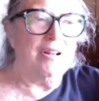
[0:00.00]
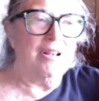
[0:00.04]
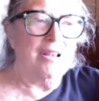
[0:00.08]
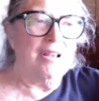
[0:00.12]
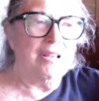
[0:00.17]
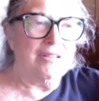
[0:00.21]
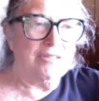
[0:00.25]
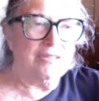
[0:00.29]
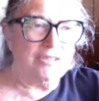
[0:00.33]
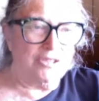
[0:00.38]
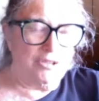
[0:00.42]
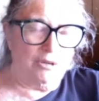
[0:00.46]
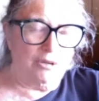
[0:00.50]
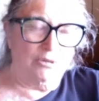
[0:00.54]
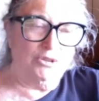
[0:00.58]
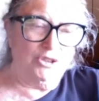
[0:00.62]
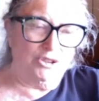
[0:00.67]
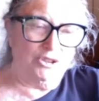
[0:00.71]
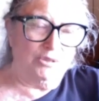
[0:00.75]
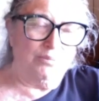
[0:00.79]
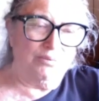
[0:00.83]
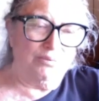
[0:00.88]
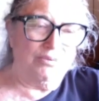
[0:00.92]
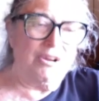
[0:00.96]

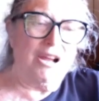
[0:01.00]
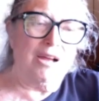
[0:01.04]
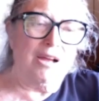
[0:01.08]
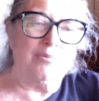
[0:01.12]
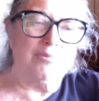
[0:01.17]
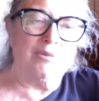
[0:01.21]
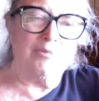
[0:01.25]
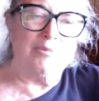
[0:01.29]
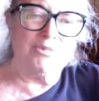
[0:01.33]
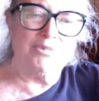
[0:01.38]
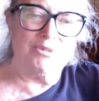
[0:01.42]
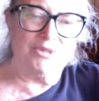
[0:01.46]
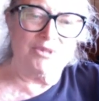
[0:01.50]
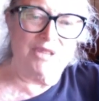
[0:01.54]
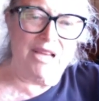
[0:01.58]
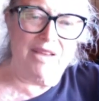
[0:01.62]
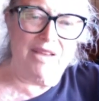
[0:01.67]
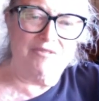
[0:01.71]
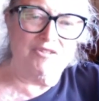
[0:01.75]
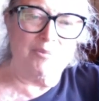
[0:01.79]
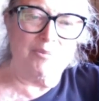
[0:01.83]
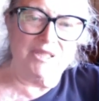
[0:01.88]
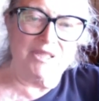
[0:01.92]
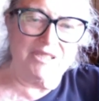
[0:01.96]
social problems which
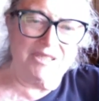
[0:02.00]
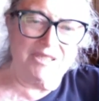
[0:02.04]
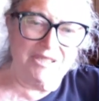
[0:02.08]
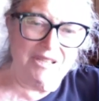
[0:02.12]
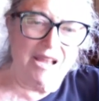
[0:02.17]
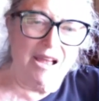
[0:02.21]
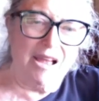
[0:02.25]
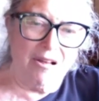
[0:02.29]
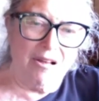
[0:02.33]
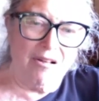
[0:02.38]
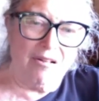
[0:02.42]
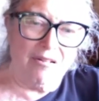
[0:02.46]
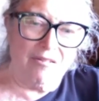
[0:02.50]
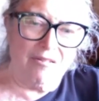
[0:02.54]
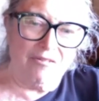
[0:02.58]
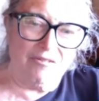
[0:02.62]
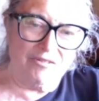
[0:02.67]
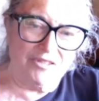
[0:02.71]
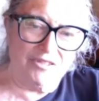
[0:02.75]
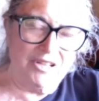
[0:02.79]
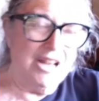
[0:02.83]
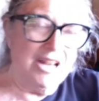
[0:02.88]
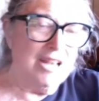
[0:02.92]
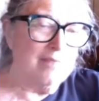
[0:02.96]
have to be solved
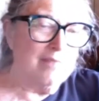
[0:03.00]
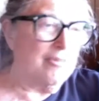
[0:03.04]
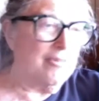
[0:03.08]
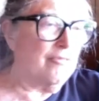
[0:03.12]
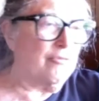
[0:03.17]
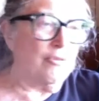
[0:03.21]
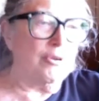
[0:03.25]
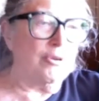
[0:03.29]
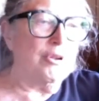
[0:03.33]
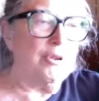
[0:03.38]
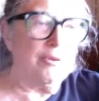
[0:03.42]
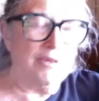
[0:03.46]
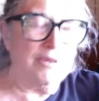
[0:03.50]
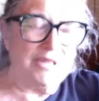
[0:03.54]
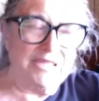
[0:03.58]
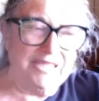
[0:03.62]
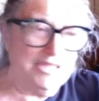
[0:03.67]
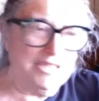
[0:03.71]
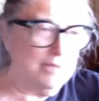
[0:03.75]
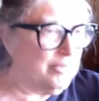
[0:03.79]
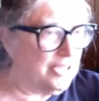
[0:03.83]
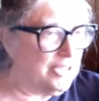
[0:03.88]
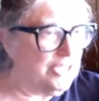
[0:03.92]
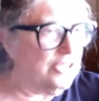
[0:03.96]
before you can
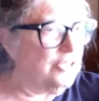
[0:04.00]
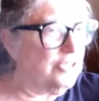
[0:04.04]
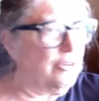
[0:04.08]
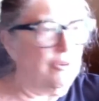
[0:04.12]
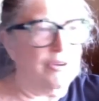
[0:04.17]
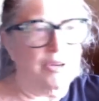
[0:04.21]
simply start